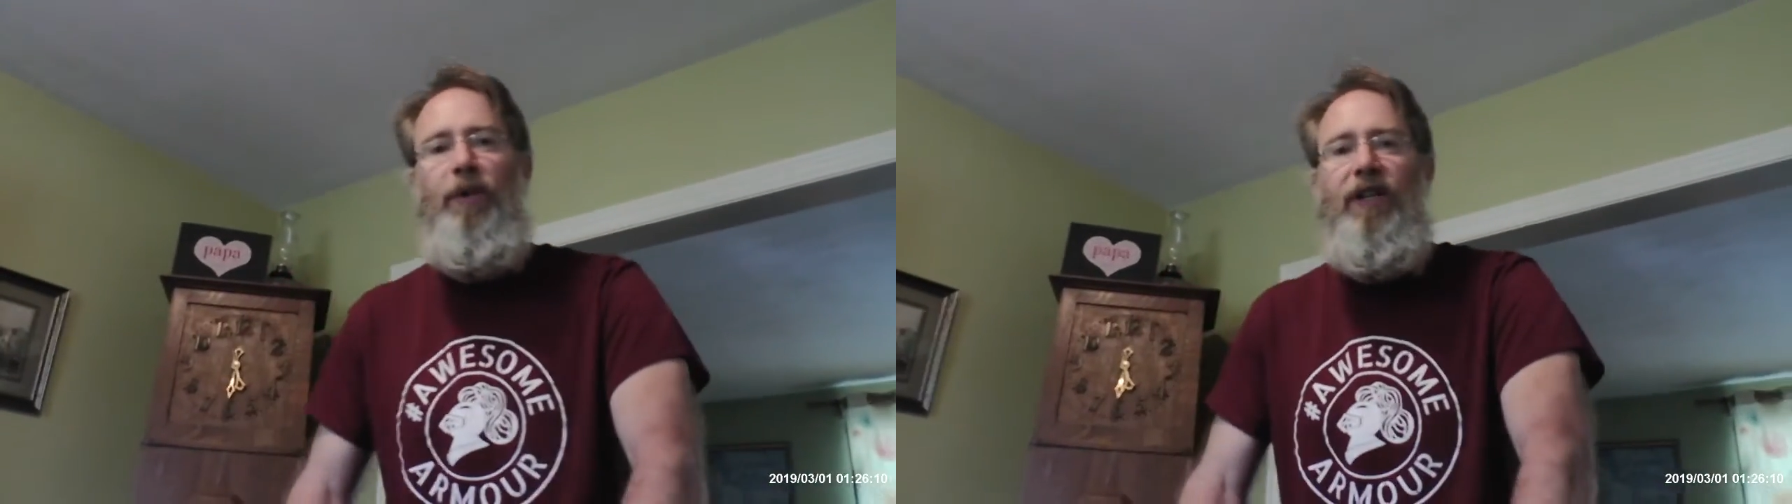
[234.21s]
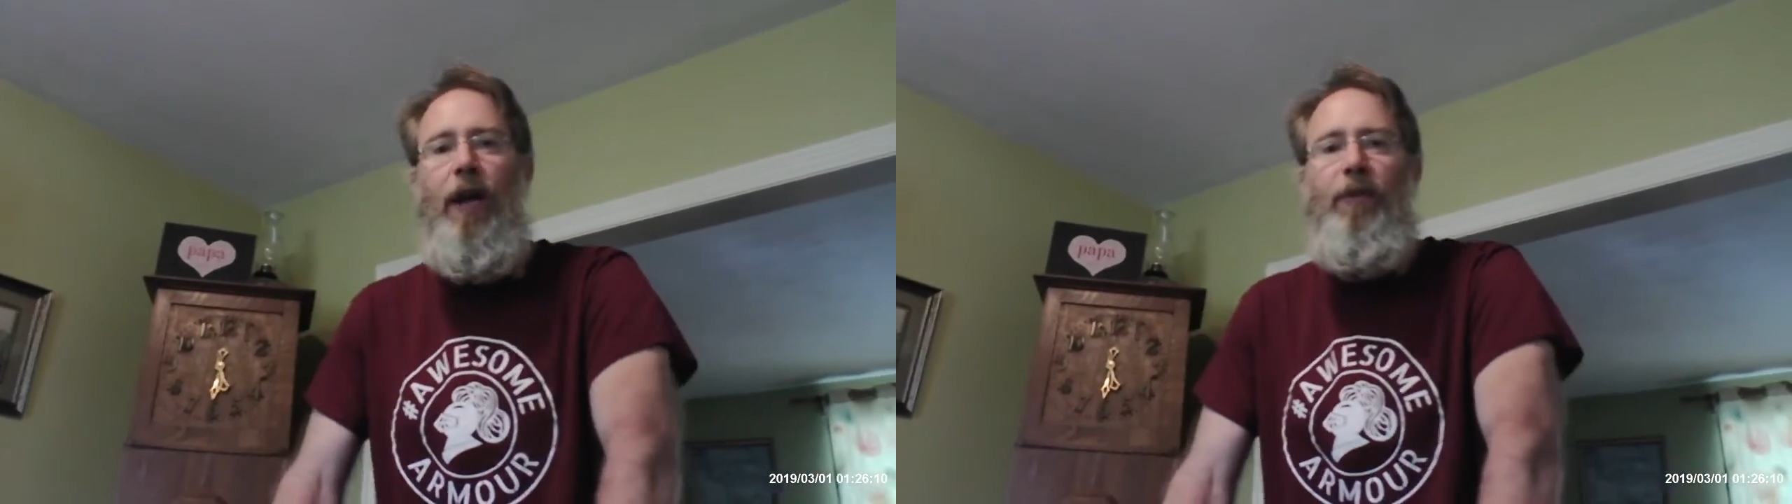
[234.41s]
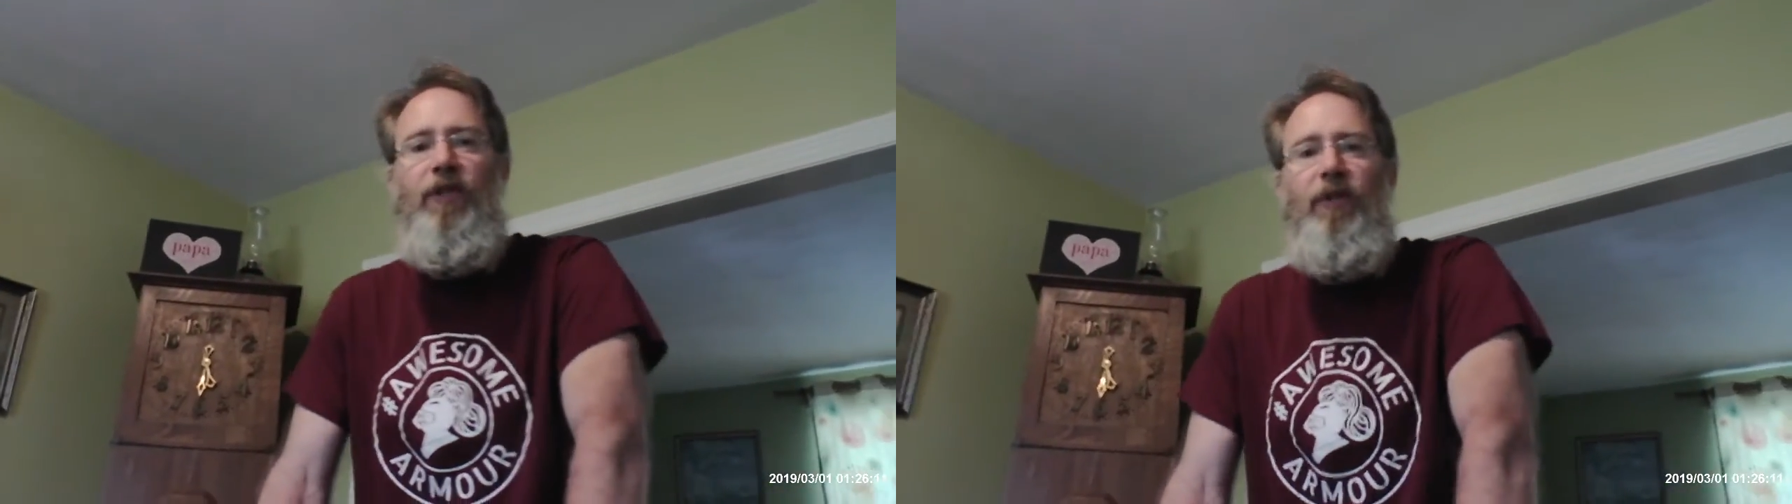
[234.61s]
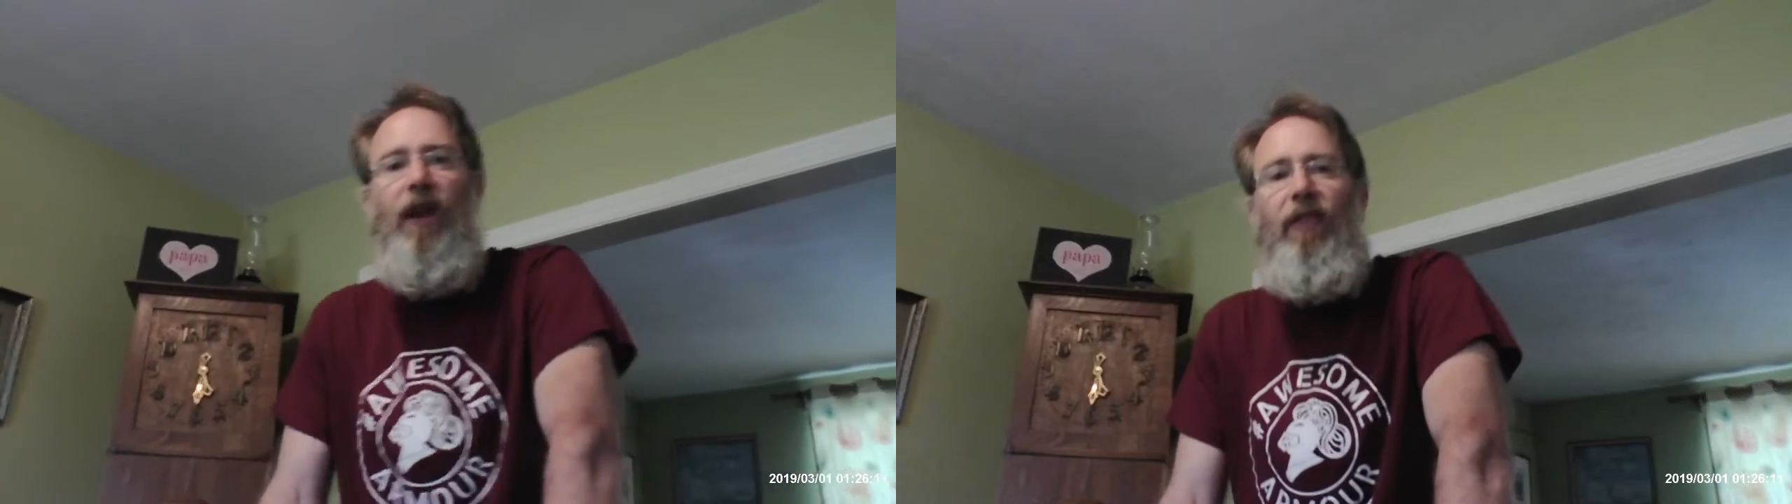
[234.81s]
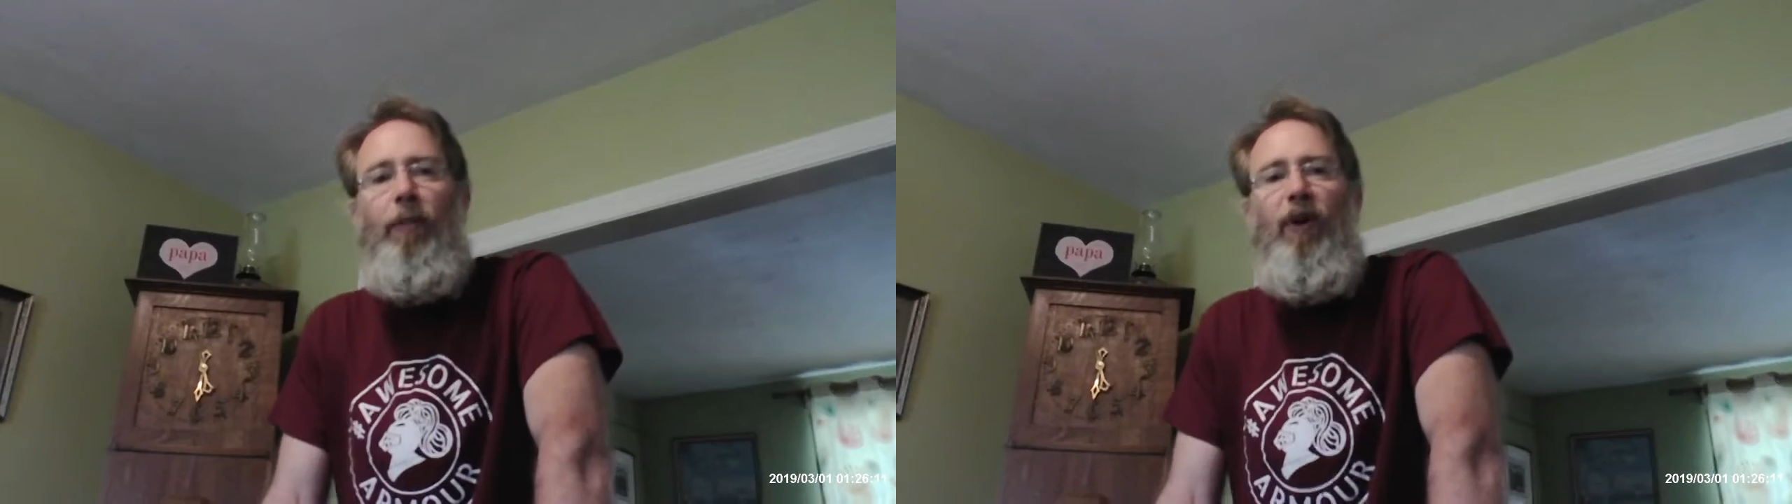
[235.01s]

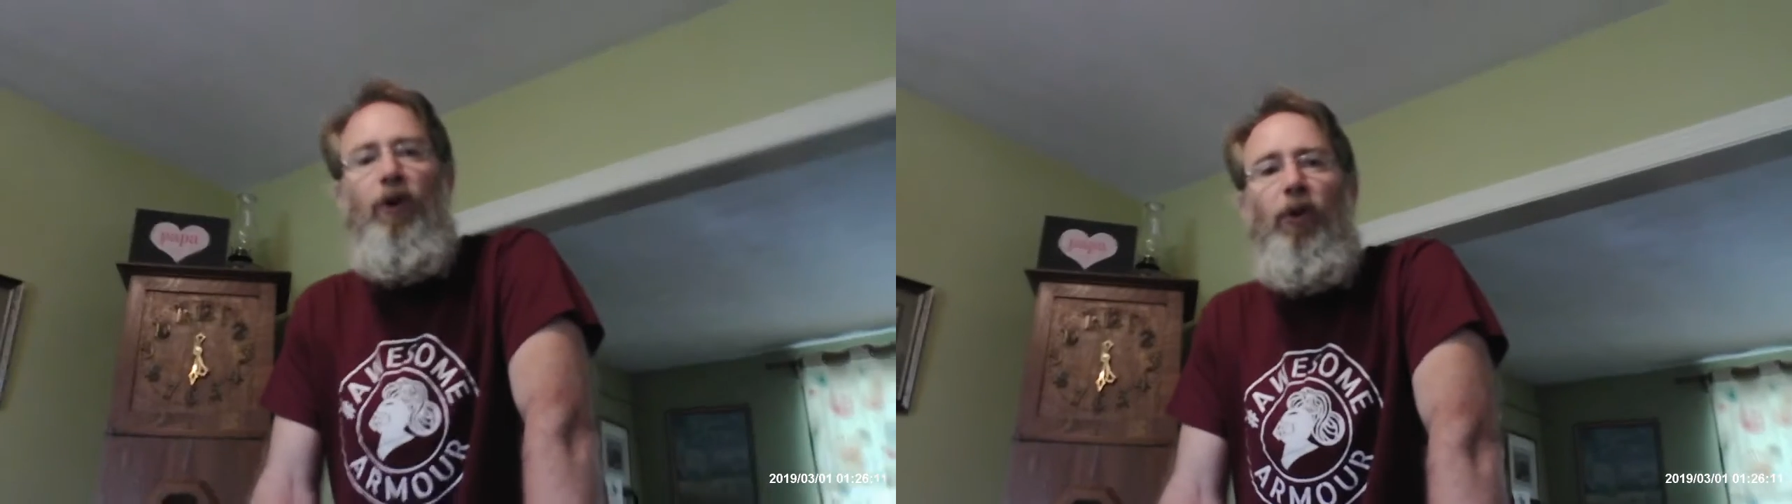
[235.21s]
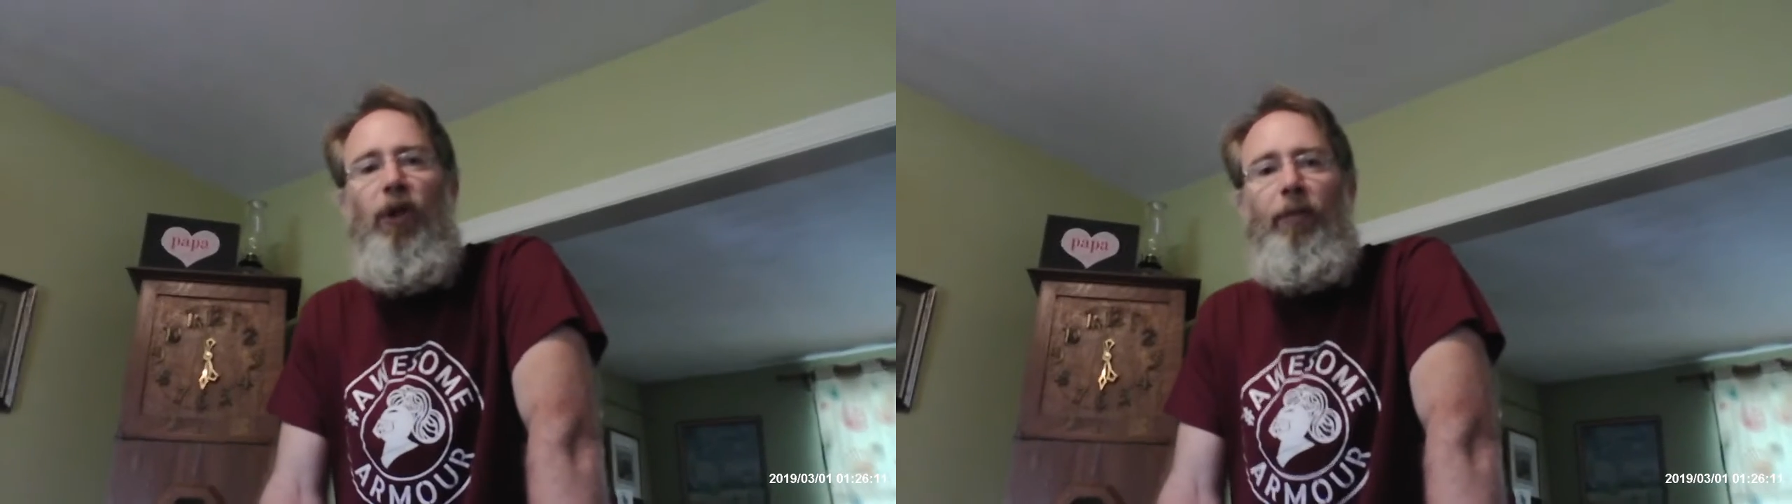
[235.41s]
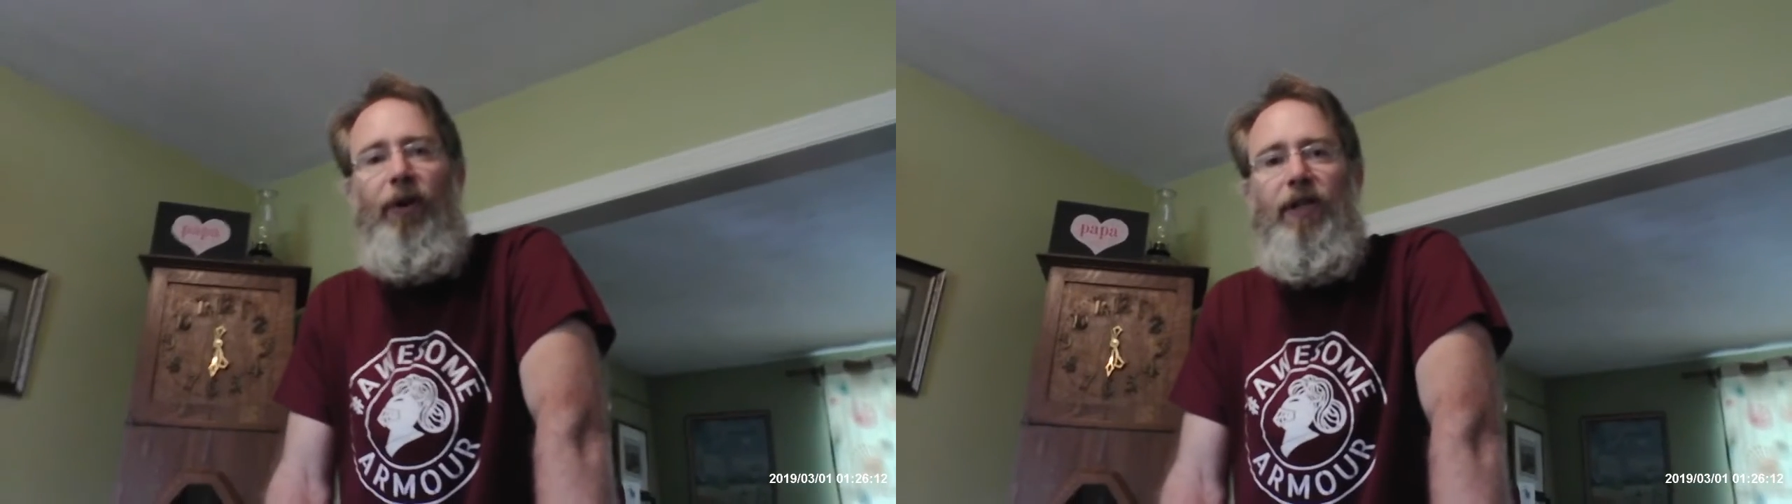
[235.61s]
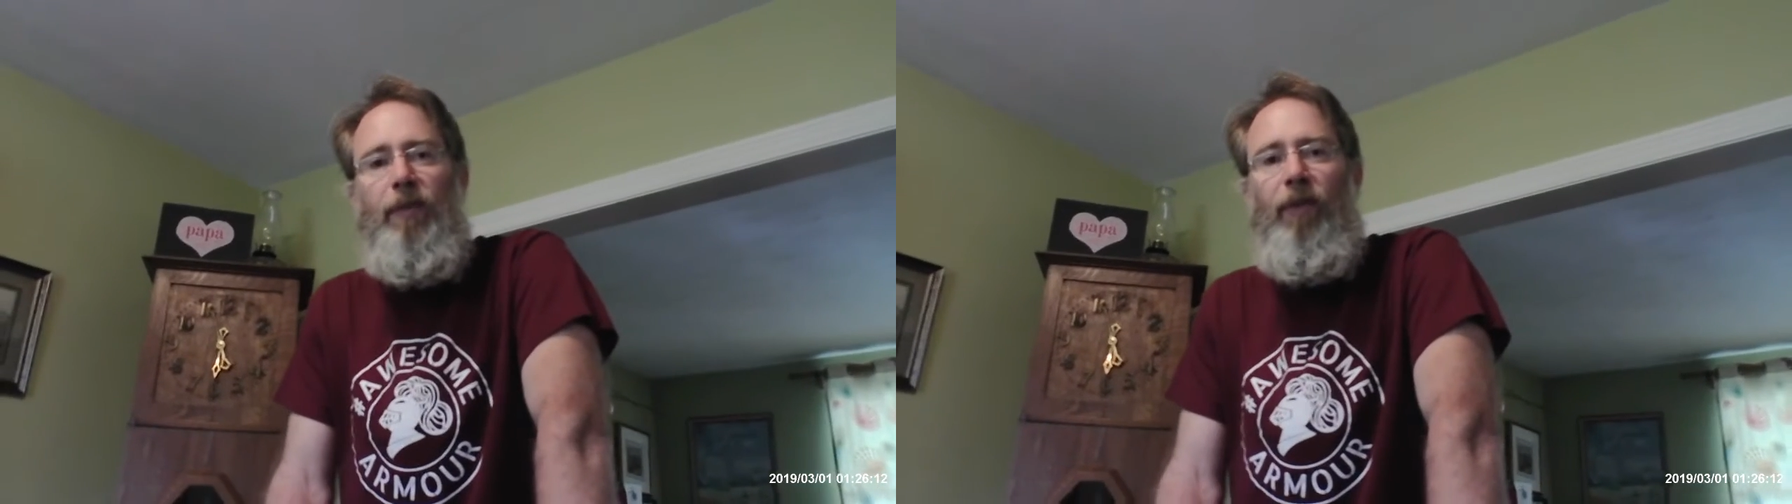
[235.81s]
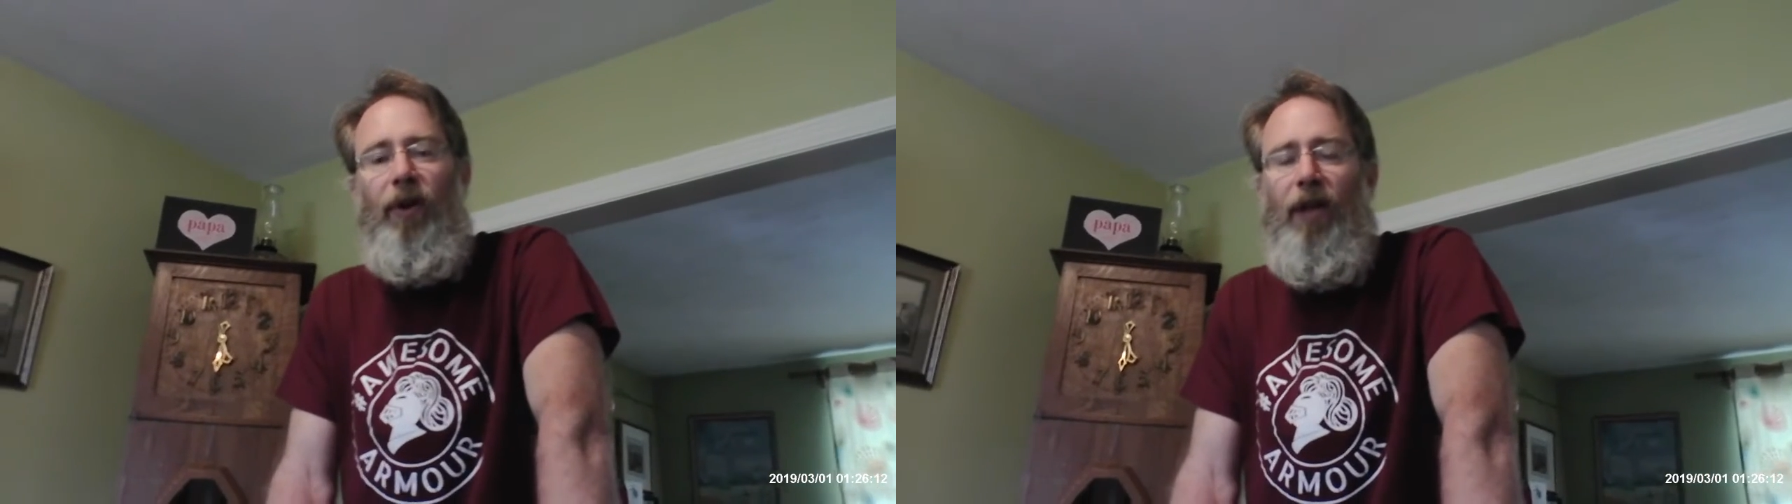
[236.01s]
demonstrate the Bernoulli
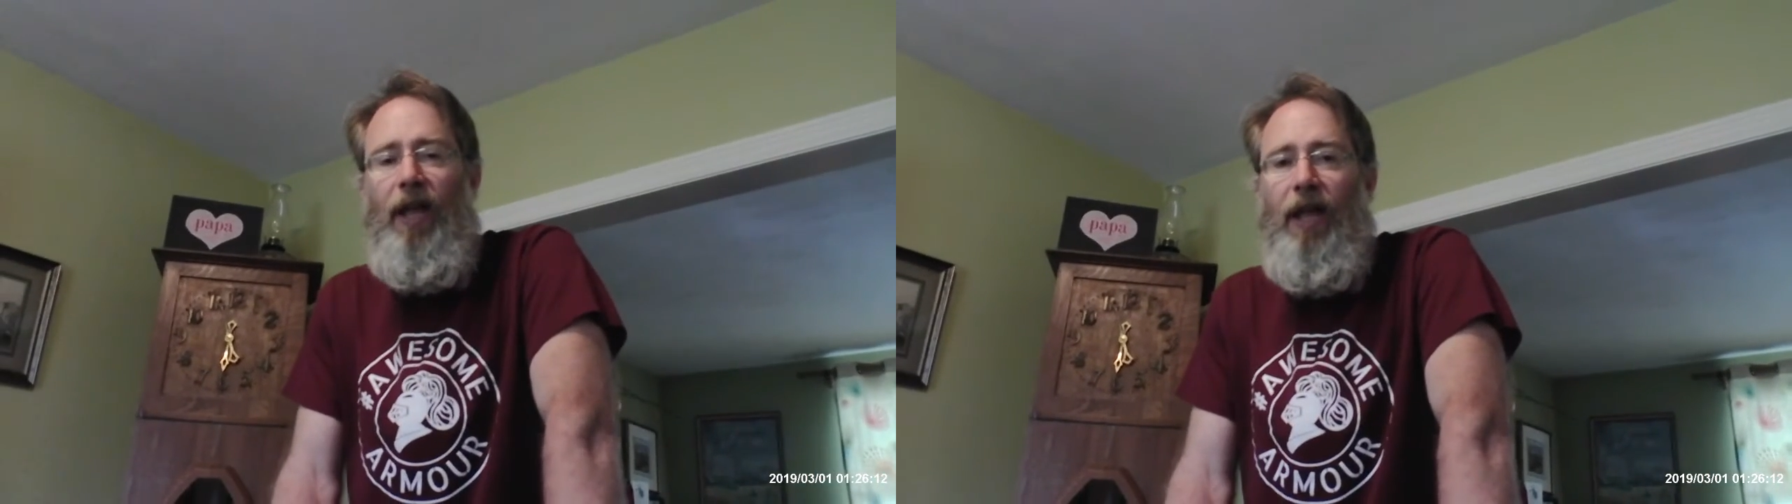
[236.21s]
Principle.